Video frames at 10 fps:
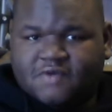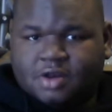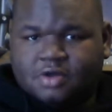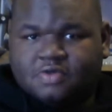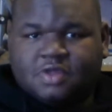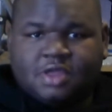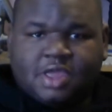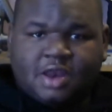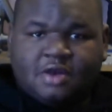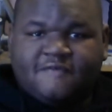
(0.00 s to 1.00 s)
vendors and
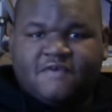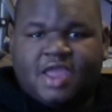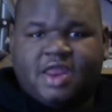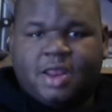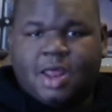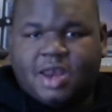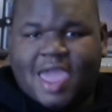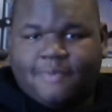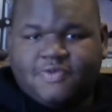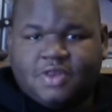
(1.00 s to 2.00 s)
getting the frame and
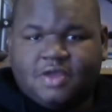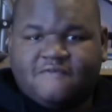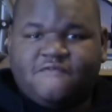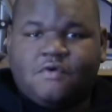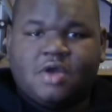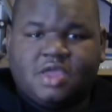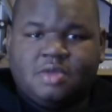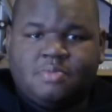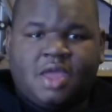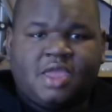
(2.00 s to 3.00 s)
adapting it for an
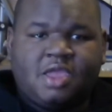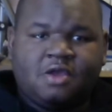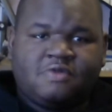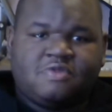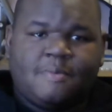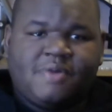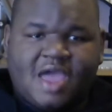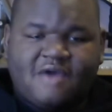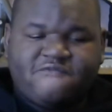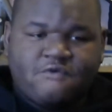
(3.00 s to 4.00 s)
e-bike. Here is a
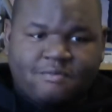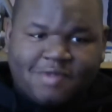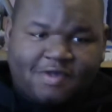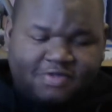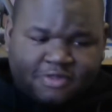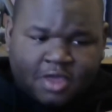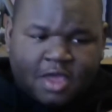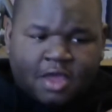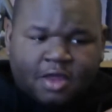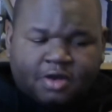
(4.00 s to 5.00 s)
platform that's
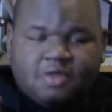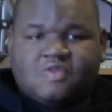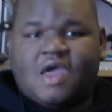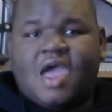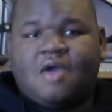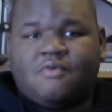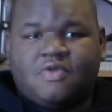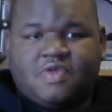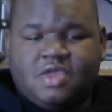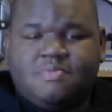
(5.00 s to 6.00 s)
designed
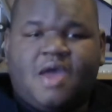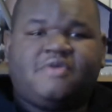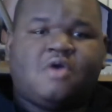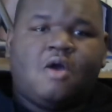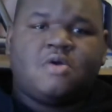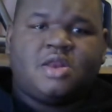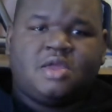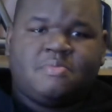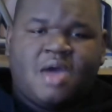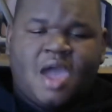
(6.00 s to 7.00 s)
with e-bikes
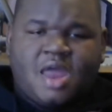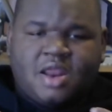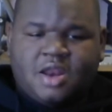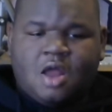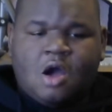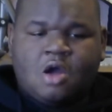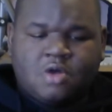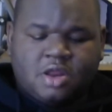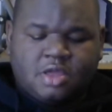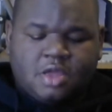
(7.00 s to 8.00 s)
already in mind, and it
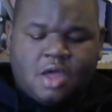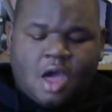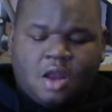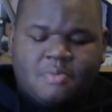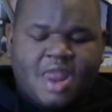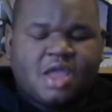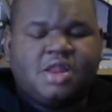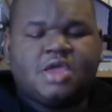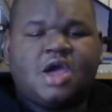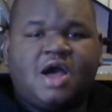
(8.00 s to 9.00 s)
already
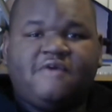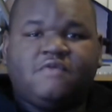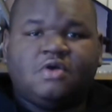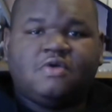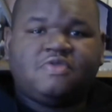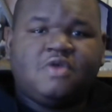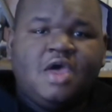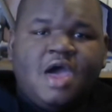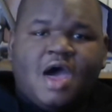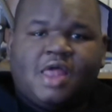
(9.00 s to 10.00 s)
automatically covers
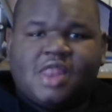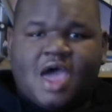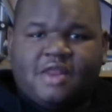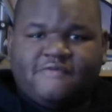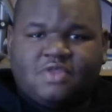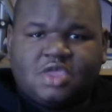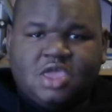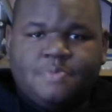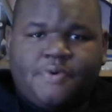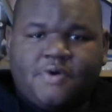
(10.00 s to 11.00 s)
a lot of the
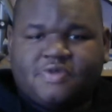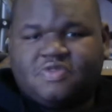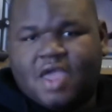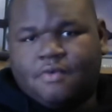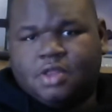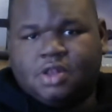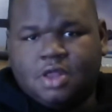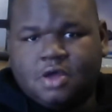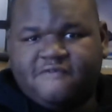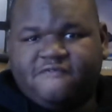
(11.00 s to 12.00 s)
key points that we
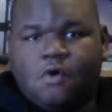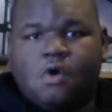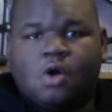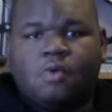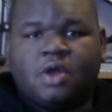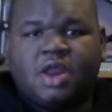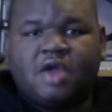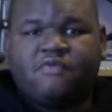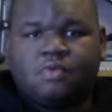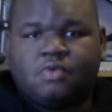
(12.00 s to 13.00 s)
look for
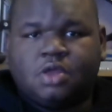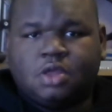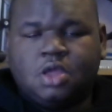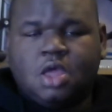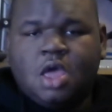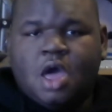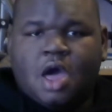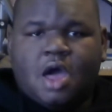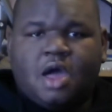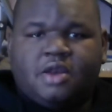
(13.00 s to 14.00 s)
whenever we
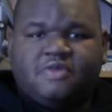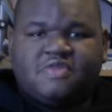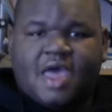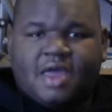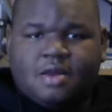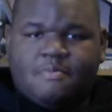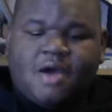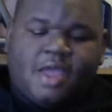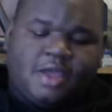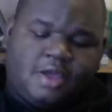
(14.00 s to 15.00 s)
design a
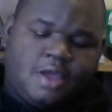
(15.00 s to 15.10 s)
bike.